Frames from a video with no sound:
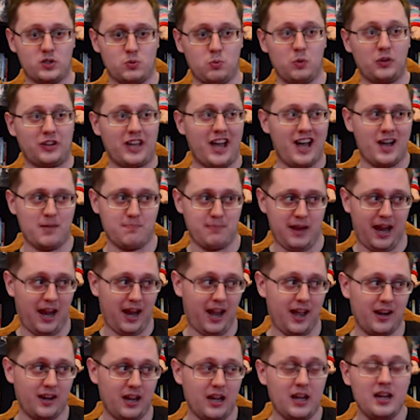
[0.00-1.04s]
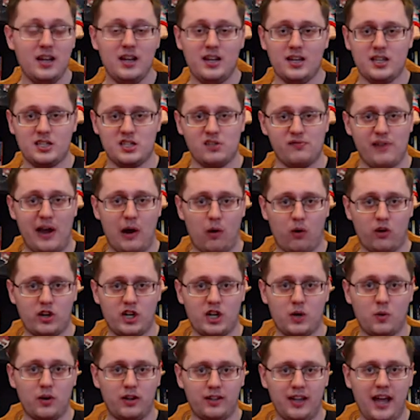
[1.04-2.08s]
will come and devour
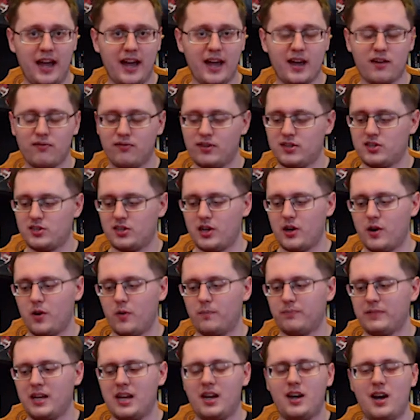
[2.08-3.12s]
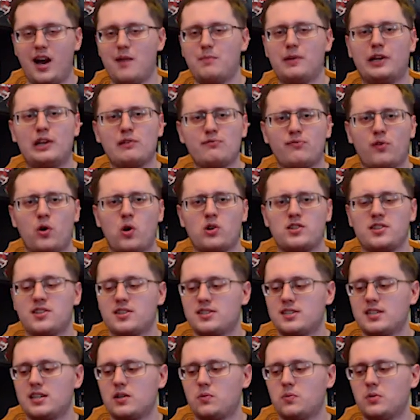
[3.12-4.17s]
you alive. So I'm looking forward to the
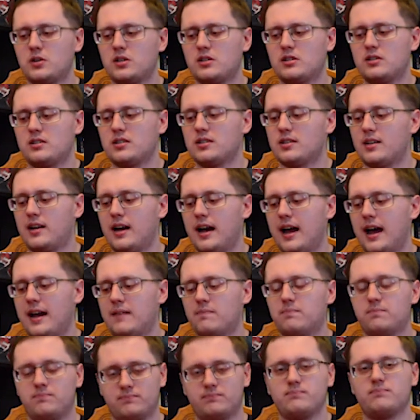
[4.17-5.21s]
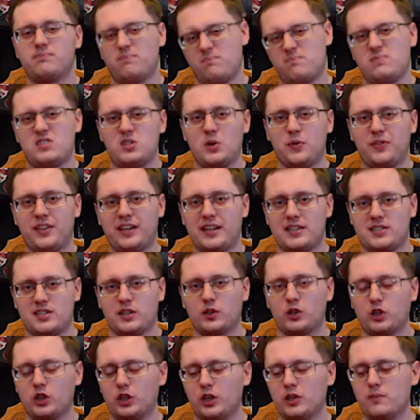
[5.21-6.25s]
sequel. I still think it's a
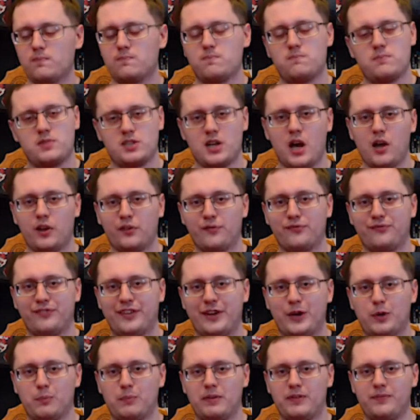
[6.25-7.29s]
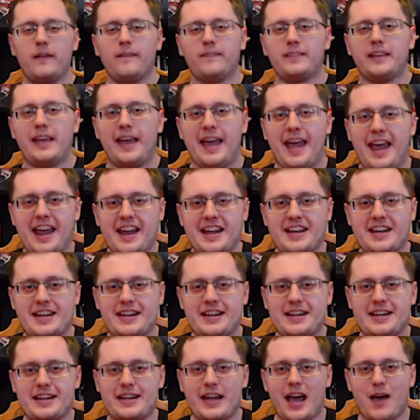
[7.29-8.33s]
good, solid film.
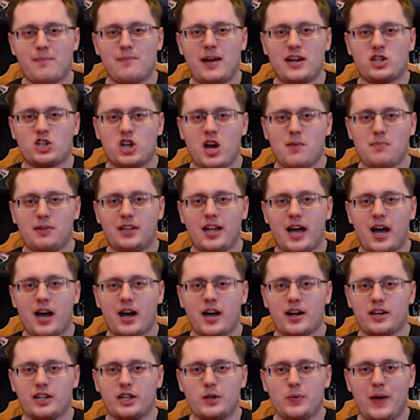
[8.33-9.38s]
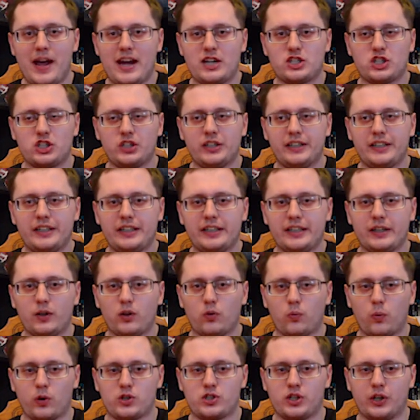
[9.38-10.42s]
Hey, M. Night Shyamalan, you
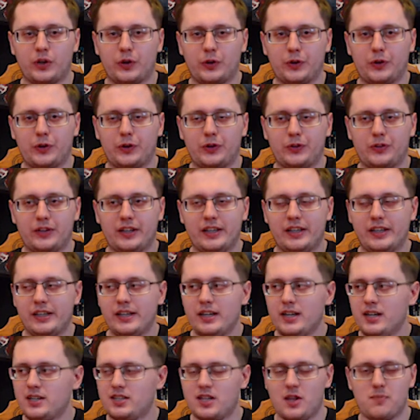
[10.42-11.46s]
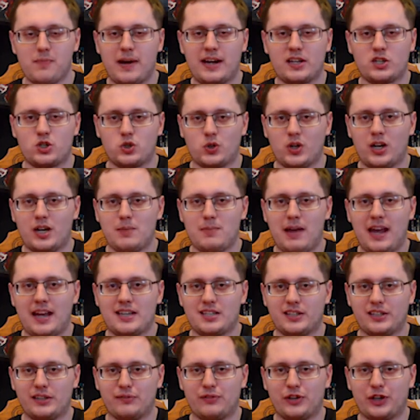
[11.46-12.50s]
actually returned to the mainstream and
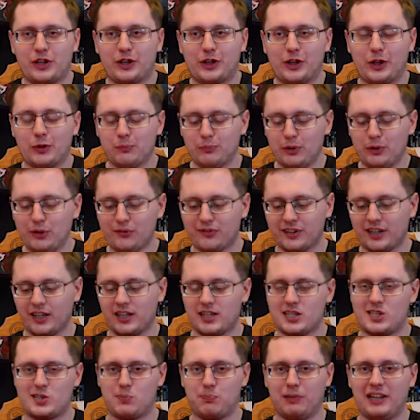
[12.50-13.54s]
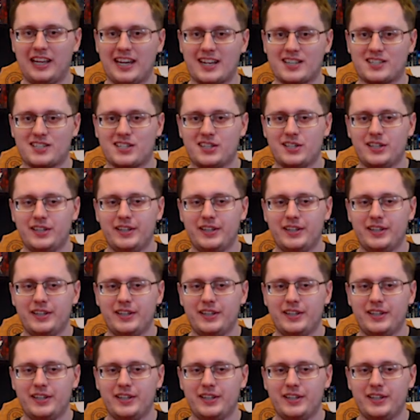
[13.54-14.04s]
delivered a good movie, Split.